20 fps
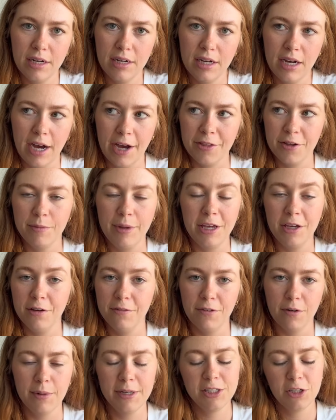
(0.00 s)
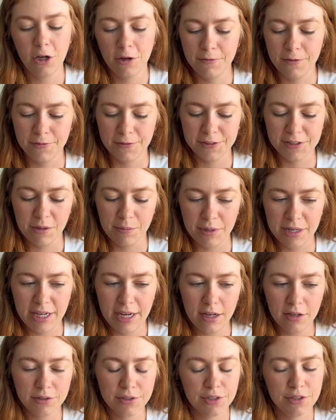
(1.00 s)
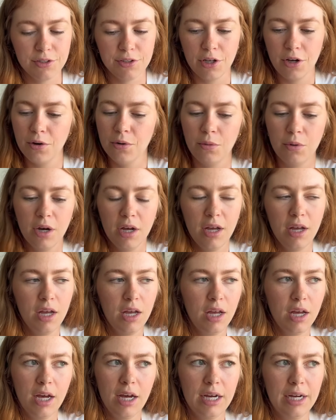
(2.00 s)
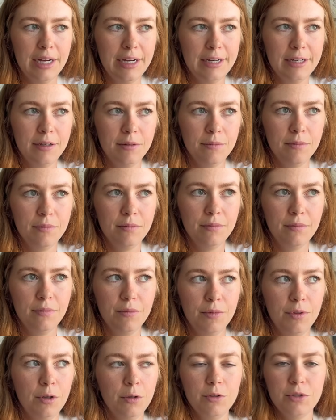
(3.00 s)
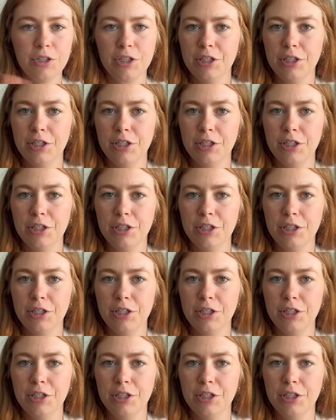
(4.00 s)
either making for myself or for somebody else. So those